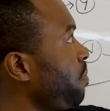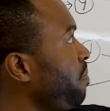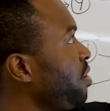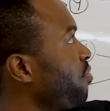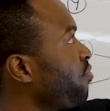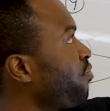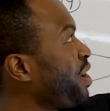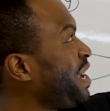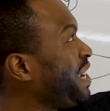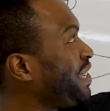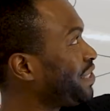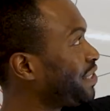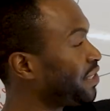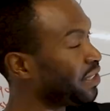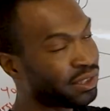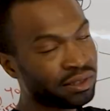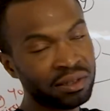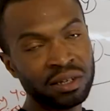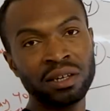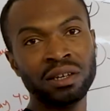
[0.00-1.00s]
It could be
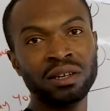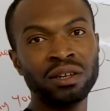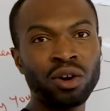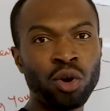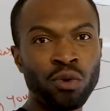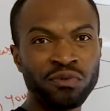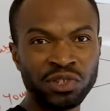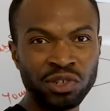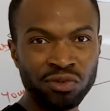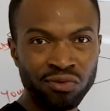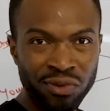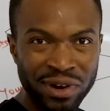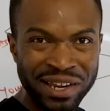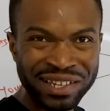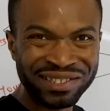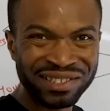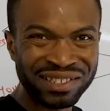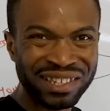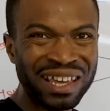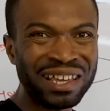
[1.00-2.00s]
REITs. Obviously,
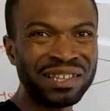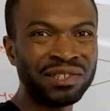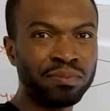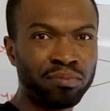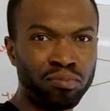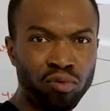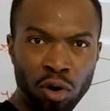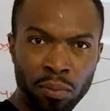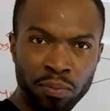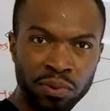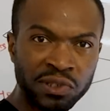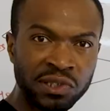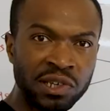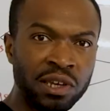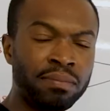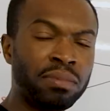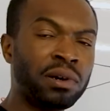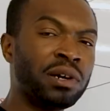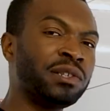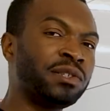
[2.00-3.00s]
REITs is
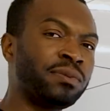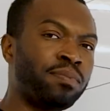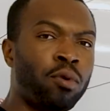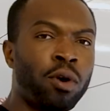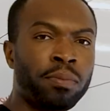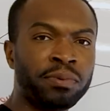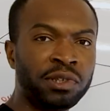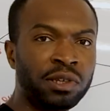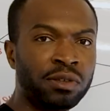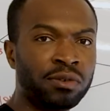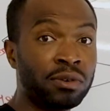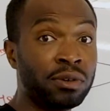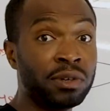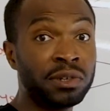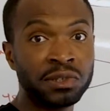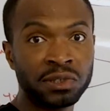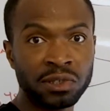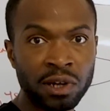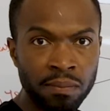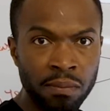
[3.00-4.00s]
property, but it's property through the
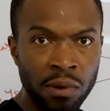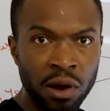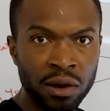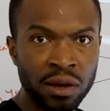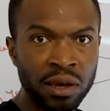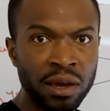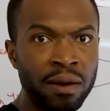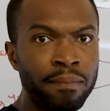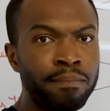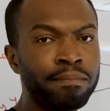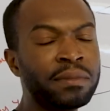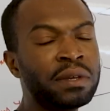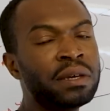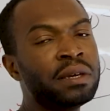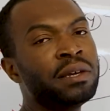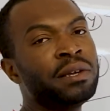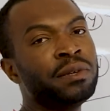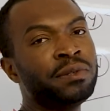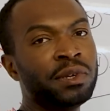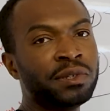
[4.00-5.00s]
stock market.
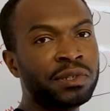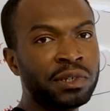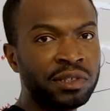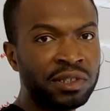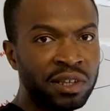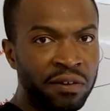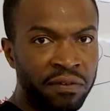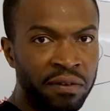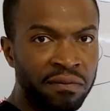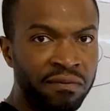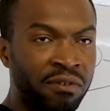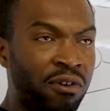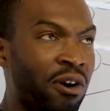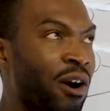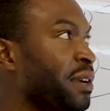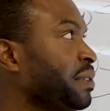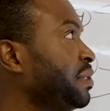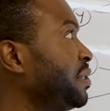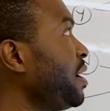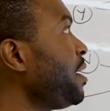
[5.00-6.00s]
So it's a different
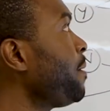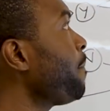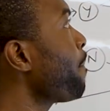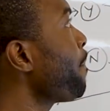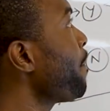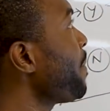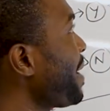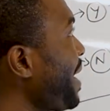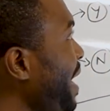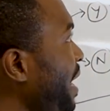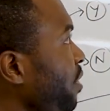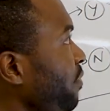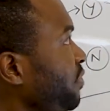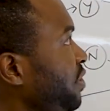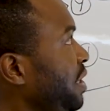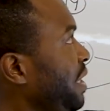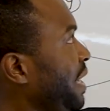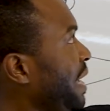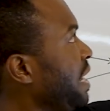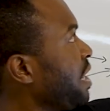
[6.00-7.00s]
variety. And
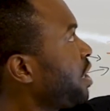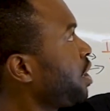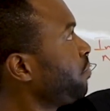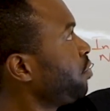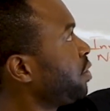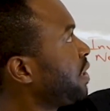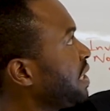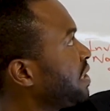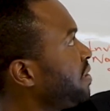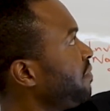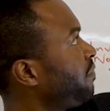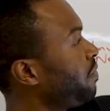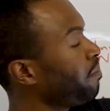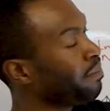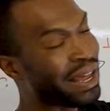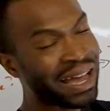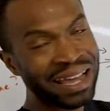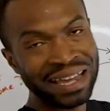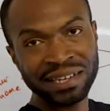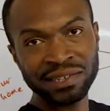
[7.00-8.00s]
obviously, the income you're getting from
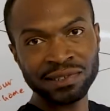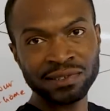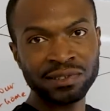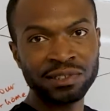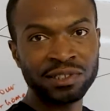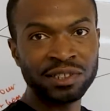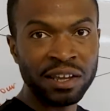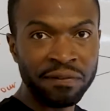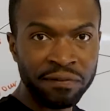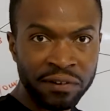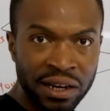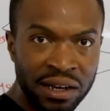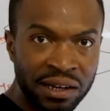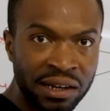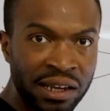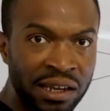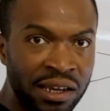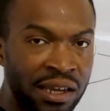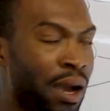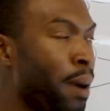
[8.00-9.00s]
that is
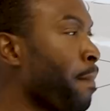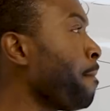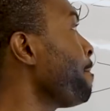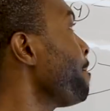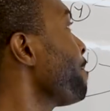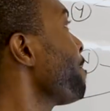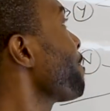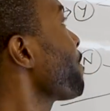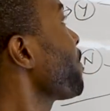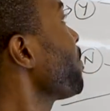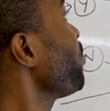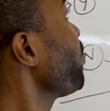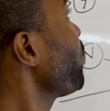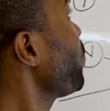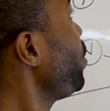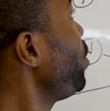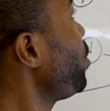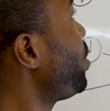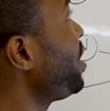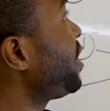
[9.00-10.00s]
dividend income.
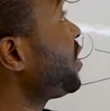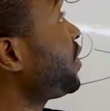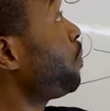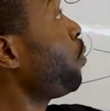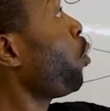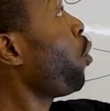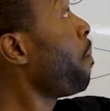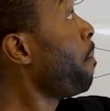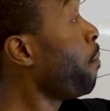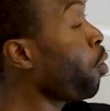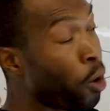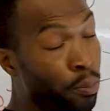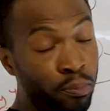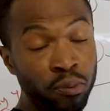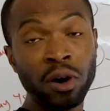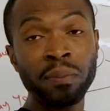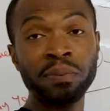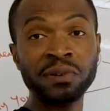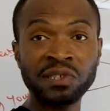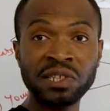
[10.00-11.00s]
You can explore more
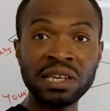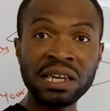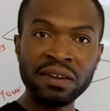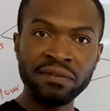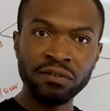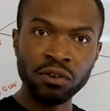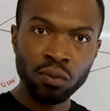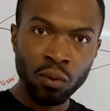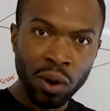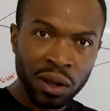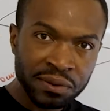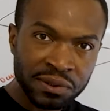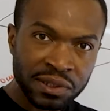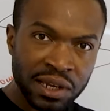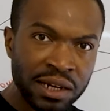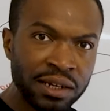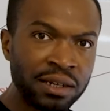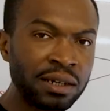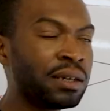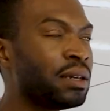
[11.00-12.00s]
property if you
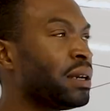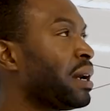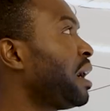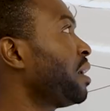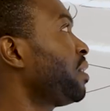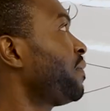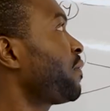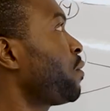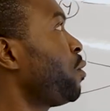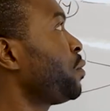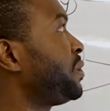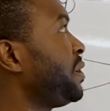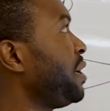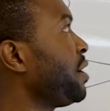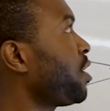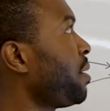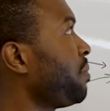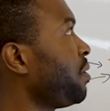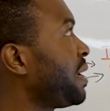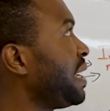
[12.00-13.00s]
wanted. And of course, the
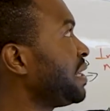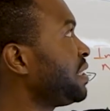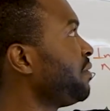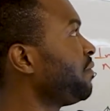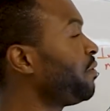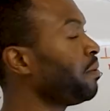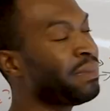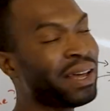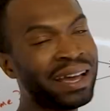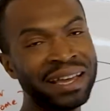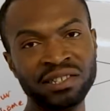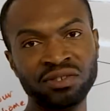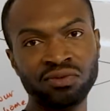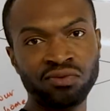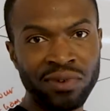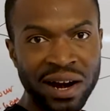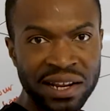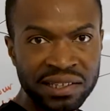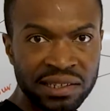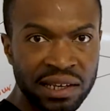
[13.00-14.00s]
income you're getting from that is
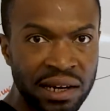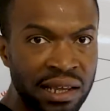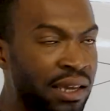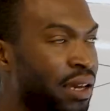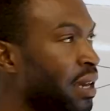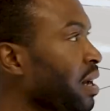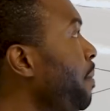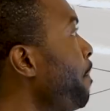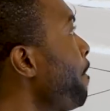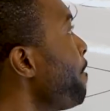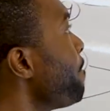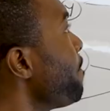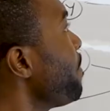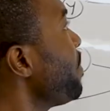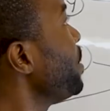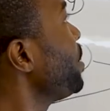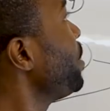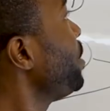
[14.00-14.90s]
rental income.